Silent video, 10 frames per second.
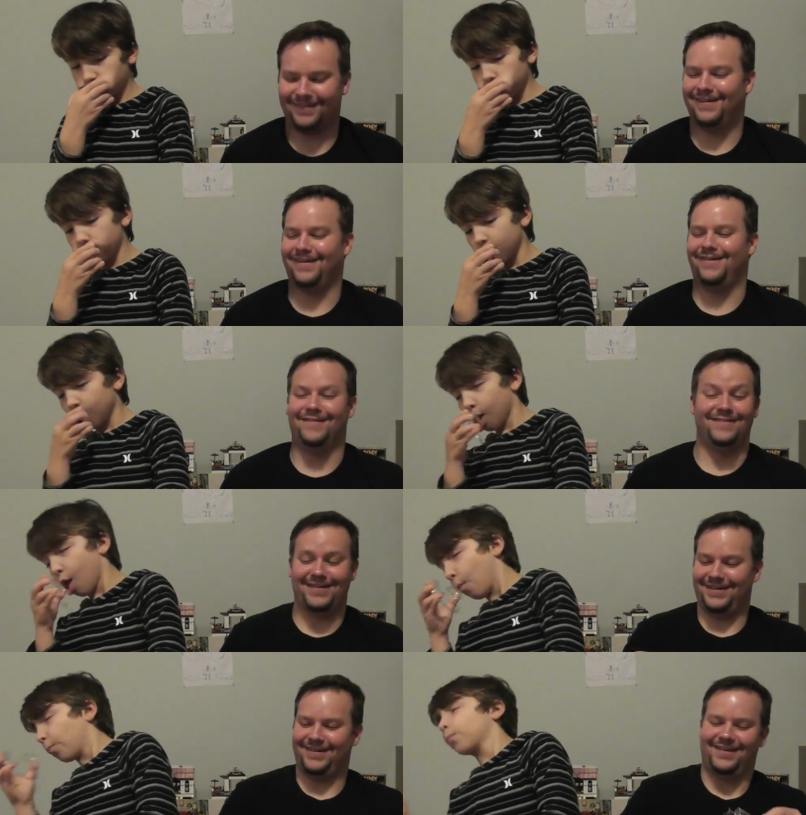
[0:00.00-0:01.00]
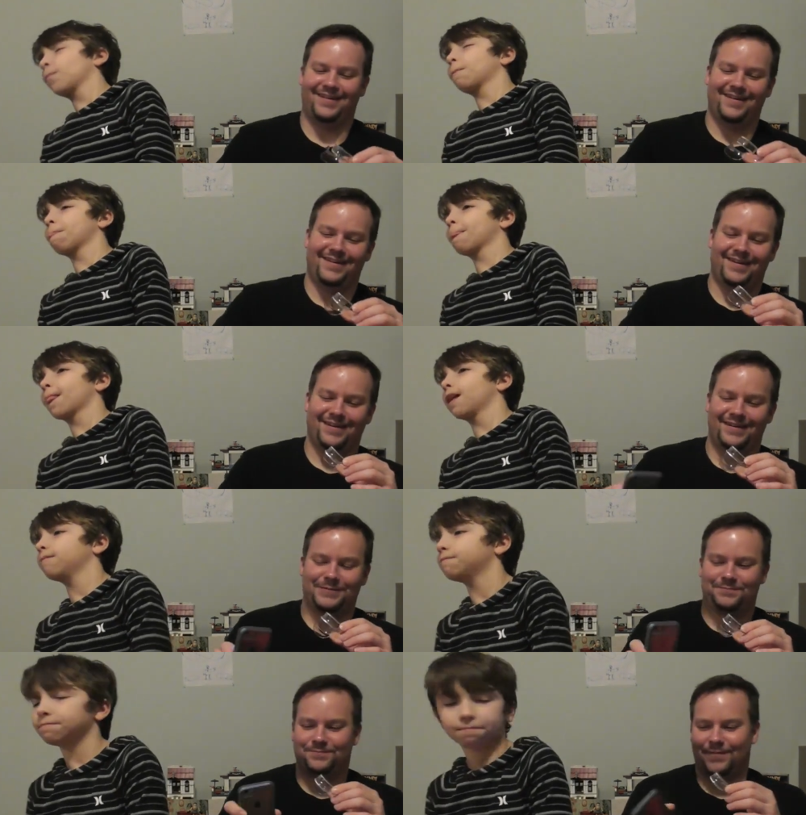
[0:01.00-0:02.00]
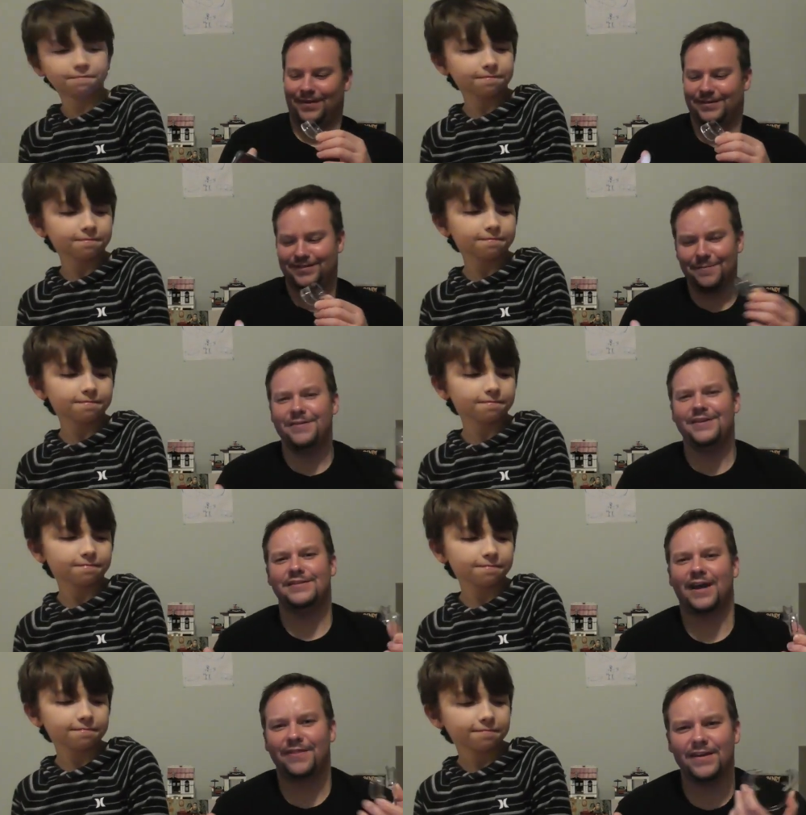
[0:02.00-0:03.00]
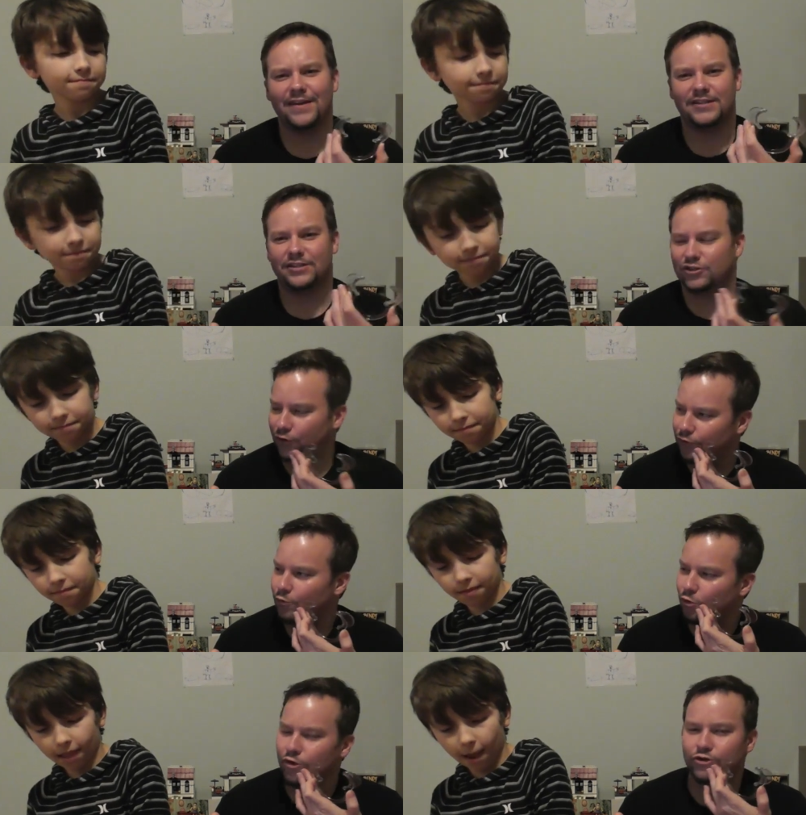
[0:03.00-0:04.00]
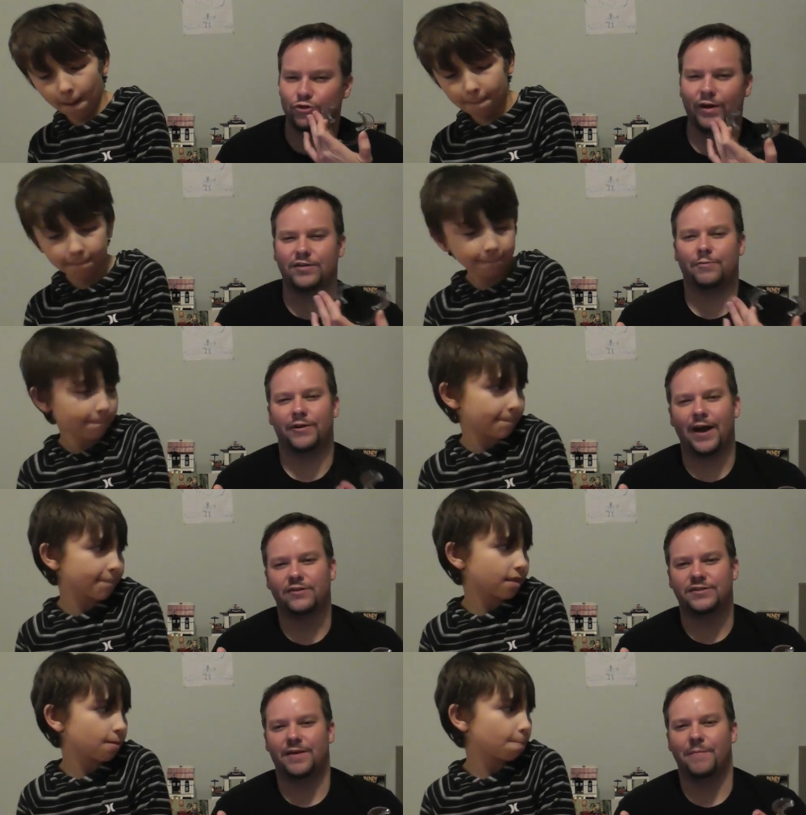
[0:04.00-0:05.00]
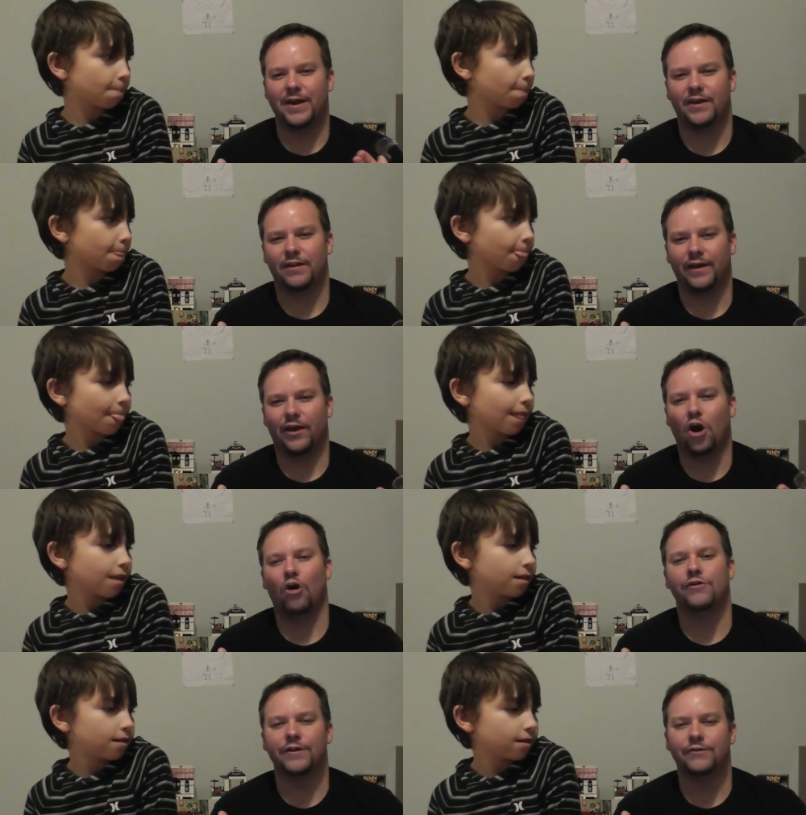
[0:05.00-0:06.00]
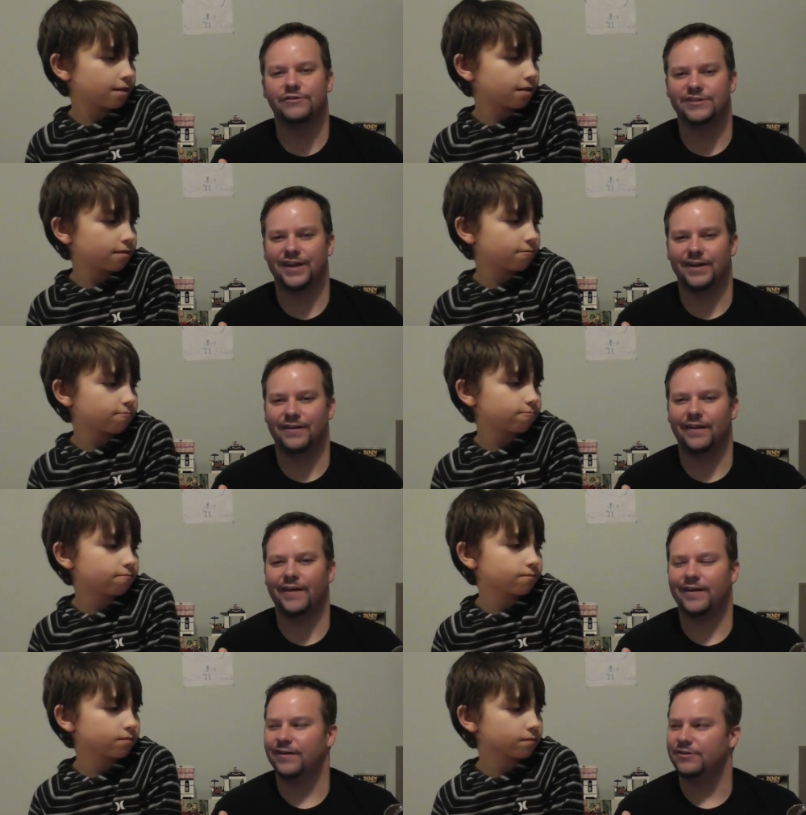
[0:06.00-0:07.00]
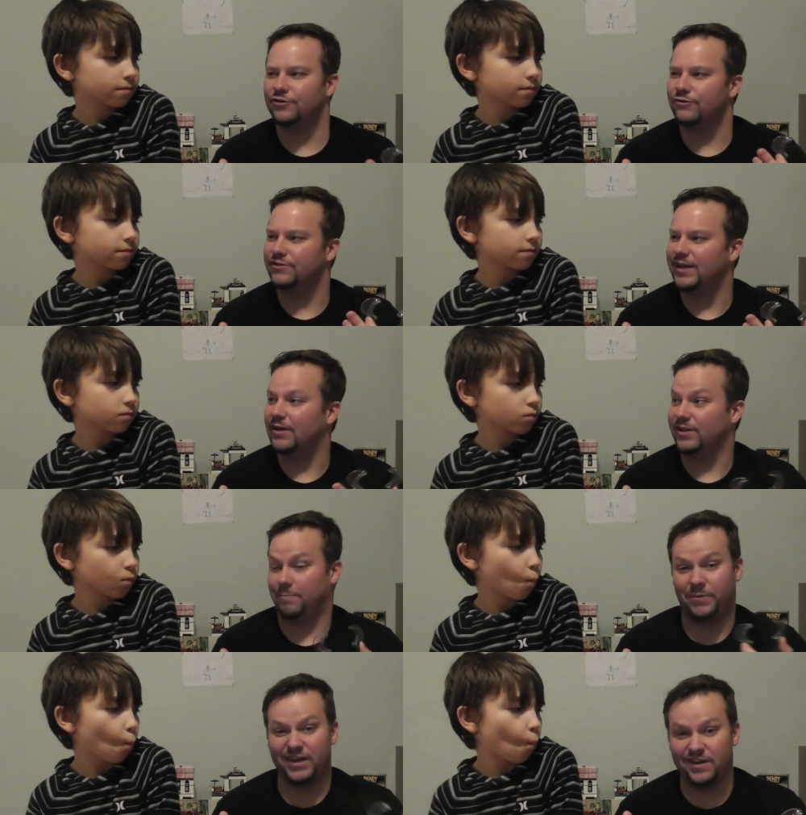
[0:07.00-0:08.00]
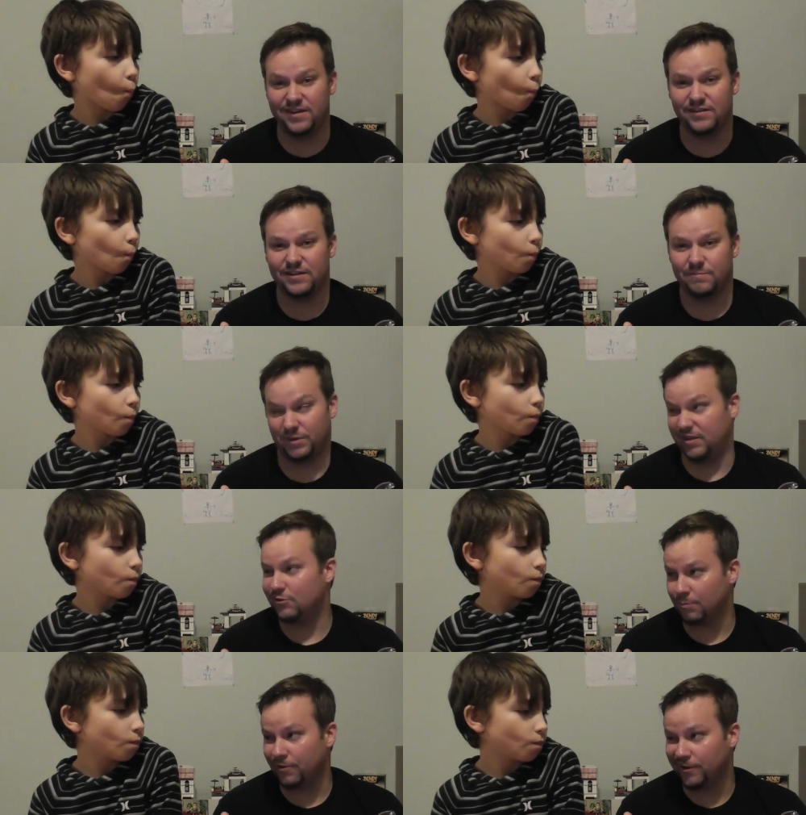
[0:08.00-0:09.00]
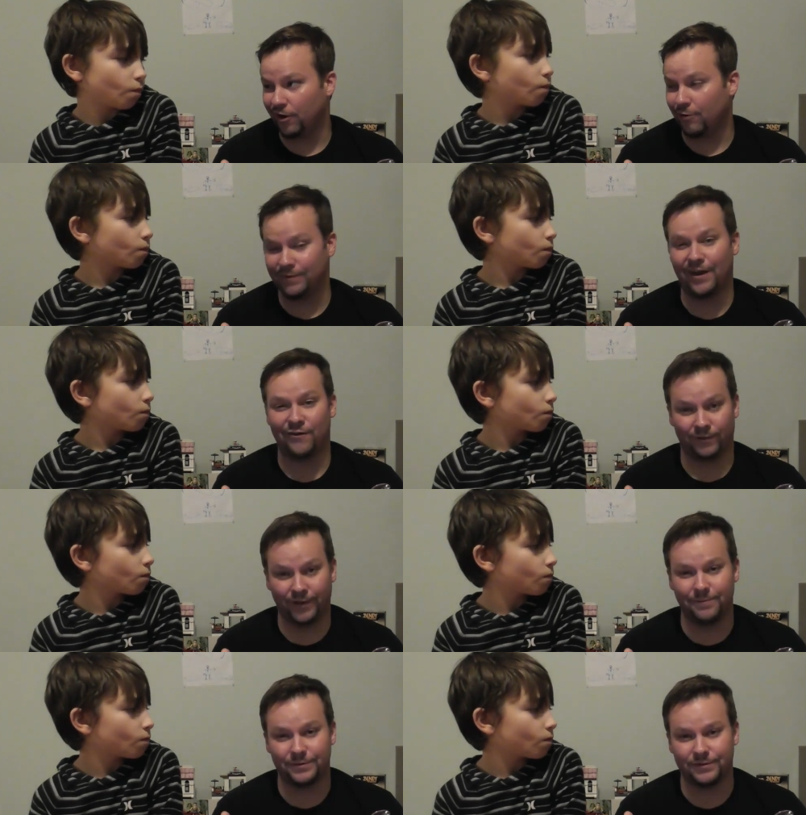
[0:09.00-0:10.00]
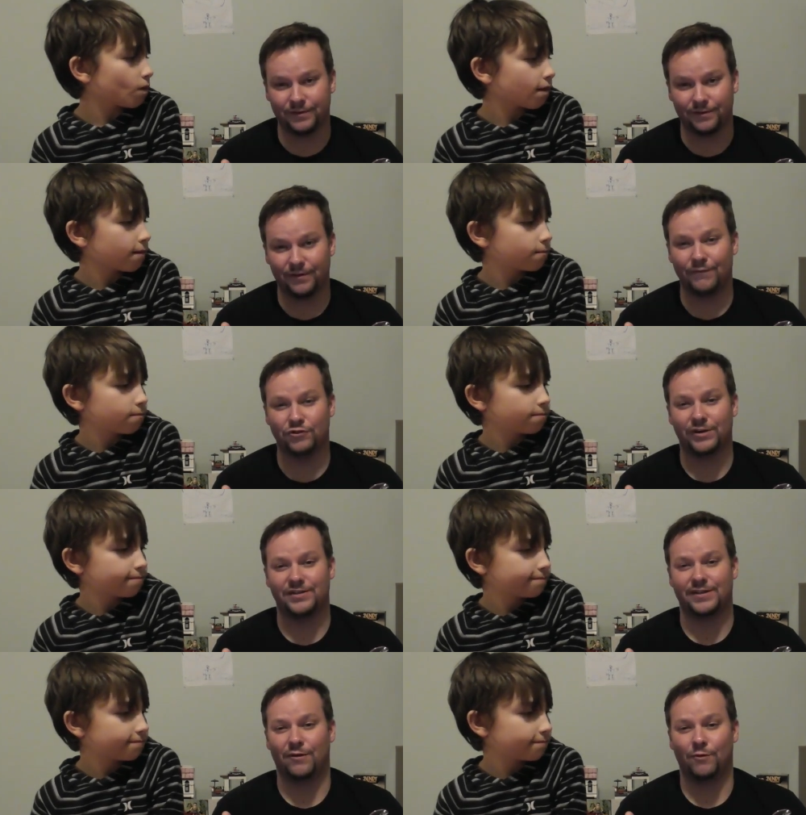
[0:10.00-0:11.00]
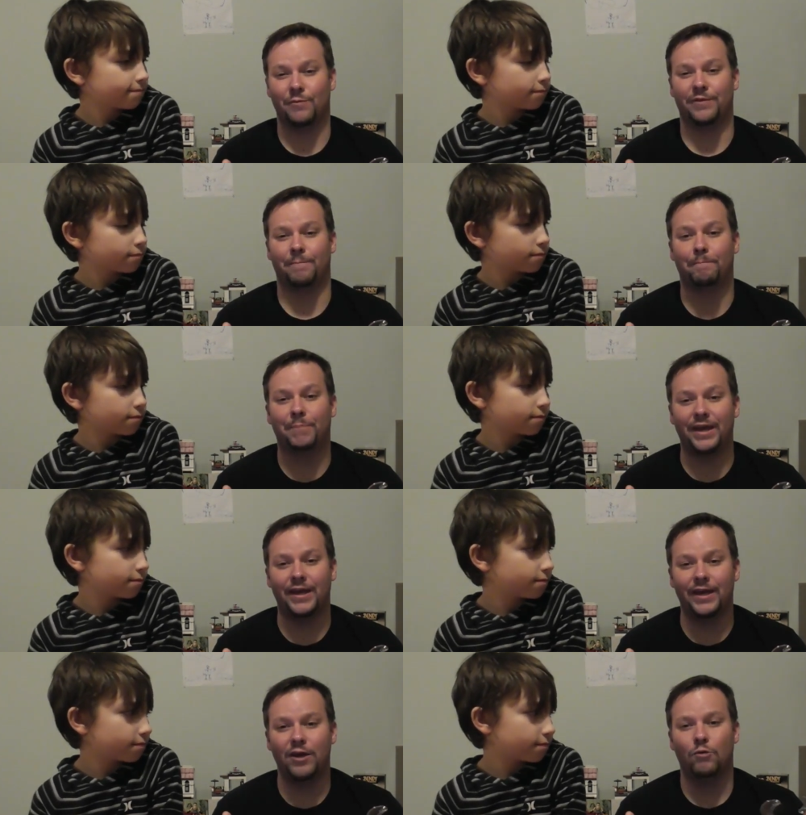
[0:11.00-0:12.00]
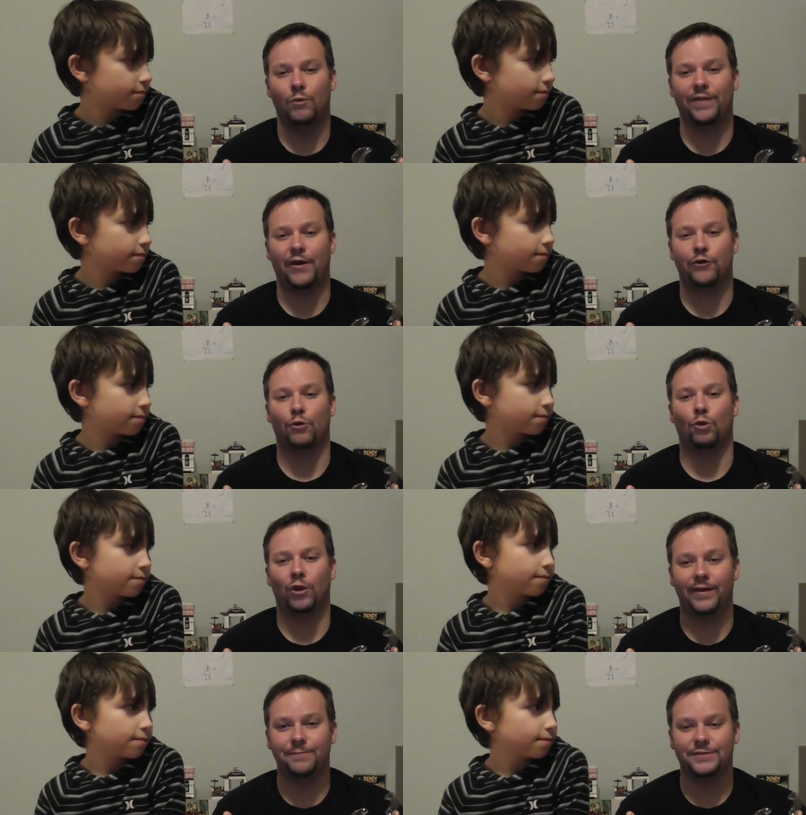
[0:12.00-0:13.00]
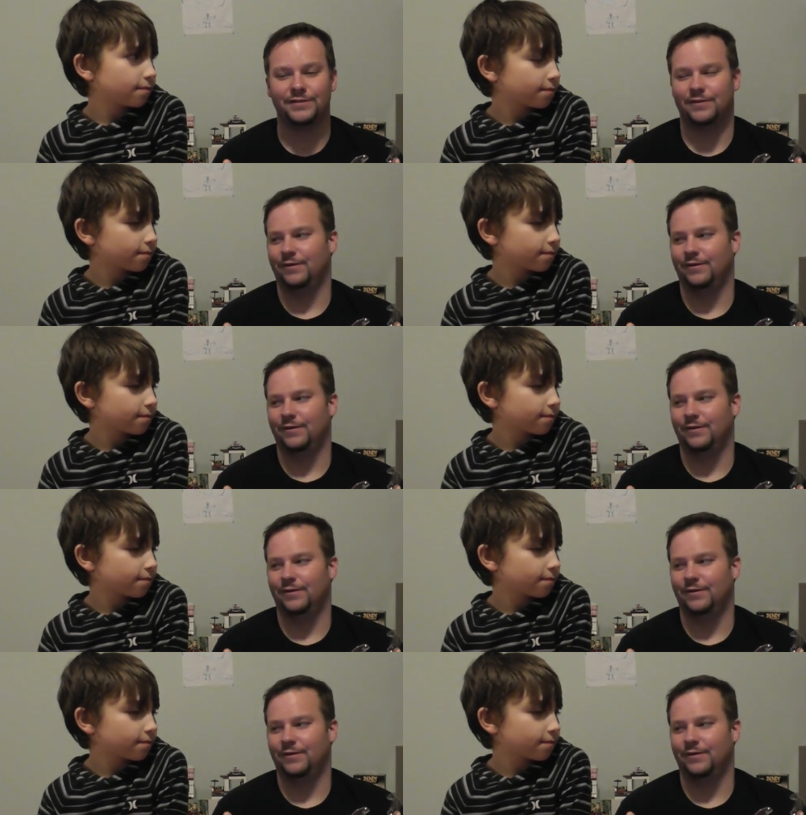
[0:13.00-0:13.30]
Speaker 1: All right some of these, I think it's certain words you have to pronounce that make it like hard to understand. Like certain sounds like peas. Peas are pretty hard without your lips. You ever try to say a word with a P without your lips?